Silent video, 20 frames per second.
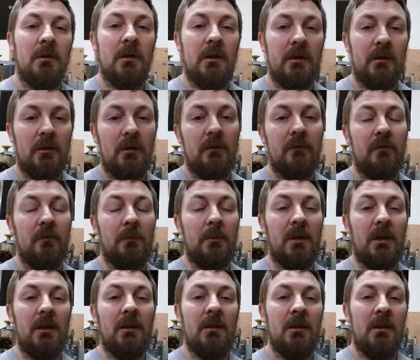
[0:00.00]
uh, good for
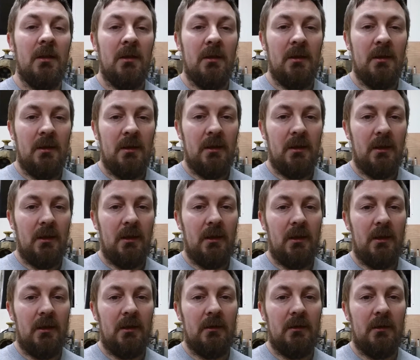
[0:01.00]
me,
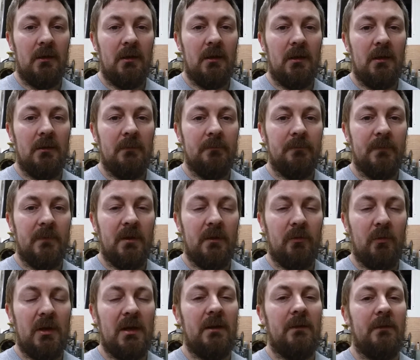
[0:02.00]
and uh, the
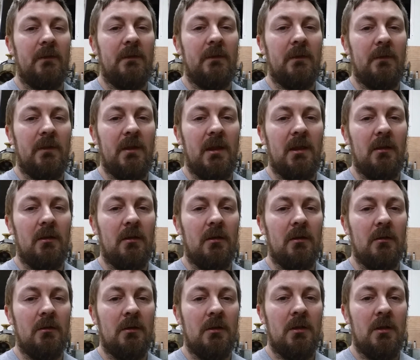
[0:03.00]
threads on the thing
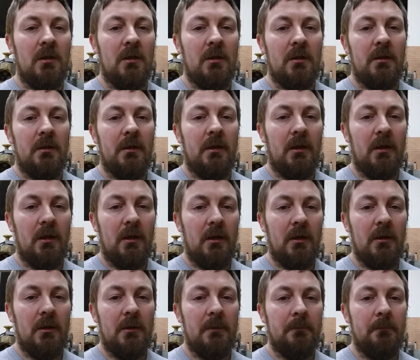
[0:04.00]
are
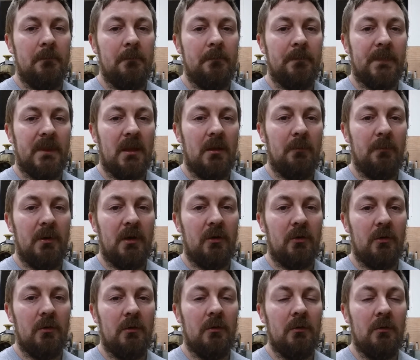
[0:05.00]
uh,
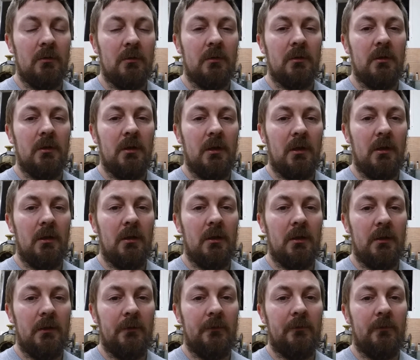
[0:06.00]
imperial uh,
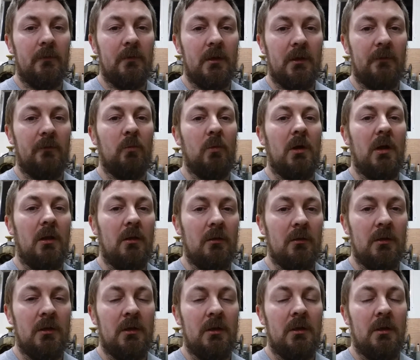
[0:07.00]
as as well.
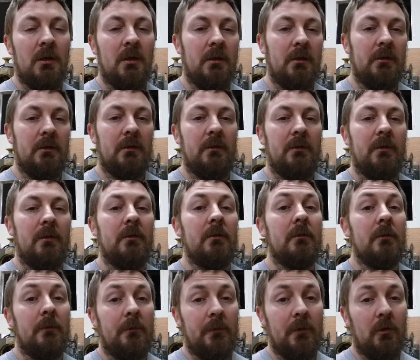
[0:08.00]

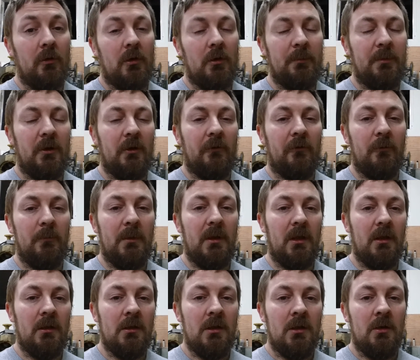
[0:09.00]
So it appears to
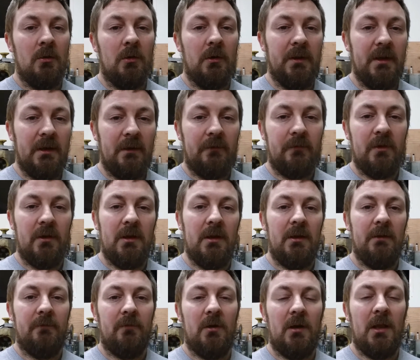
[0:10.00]
be. Well, that's
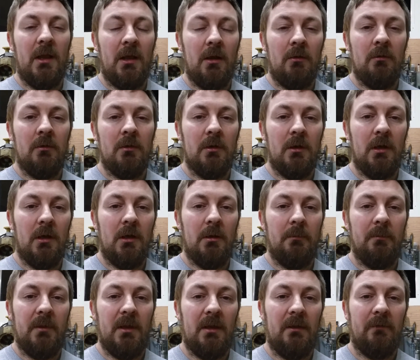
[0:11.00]
it for now.
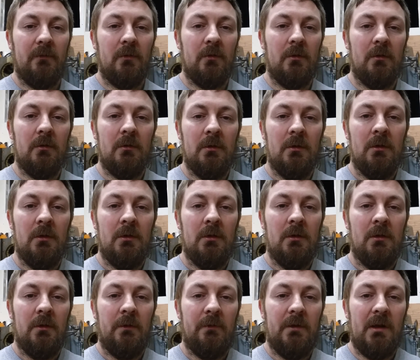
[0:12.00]
Um, thanks for
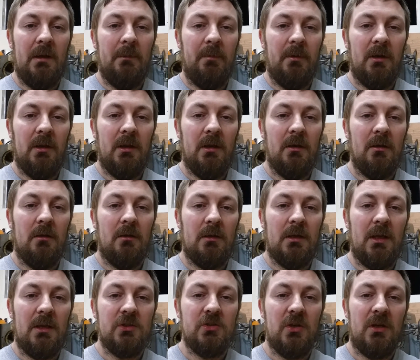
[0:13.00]
stopping in. I'll
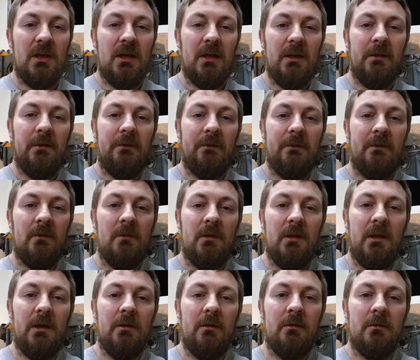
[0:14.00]
catch you guys
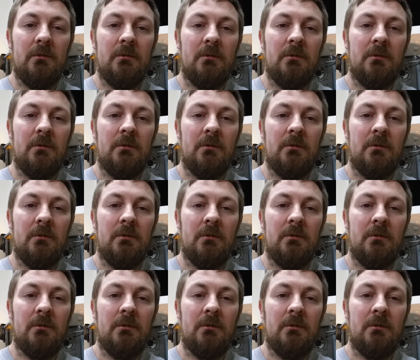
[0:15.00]
later.